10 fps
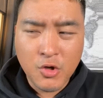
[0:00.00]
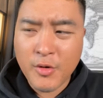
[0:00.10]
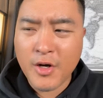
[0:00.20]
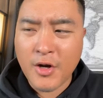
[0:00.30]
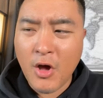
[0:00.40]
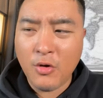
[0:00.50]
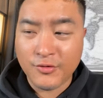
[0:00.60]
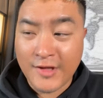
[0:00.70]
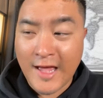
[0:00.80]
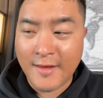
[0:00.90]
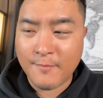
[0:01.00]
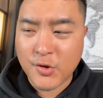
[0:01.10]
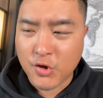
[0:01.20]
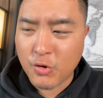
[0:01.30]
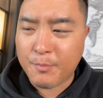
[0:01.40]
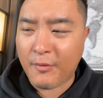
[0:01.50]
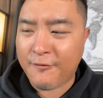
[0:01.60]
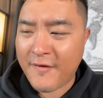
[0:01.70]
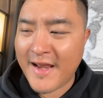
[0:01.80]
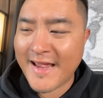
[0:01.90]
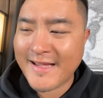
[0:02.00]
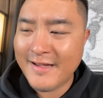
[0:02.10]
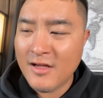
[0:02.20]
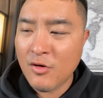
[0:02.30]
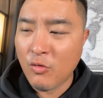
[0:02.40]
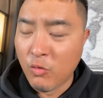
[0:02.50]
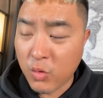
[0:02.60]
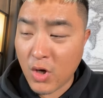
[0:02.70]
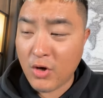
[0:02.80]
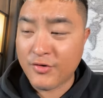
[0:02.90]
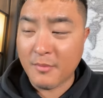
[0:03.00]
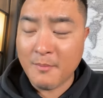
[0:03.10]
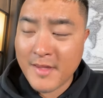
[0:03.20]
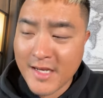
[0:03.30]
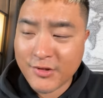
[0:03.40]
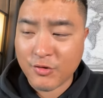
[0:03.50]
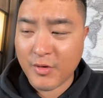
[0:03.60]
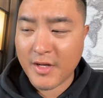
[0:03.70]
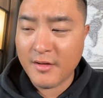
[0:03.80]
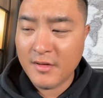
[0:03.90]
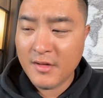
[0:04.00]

Who here knows that true prophetic words ministry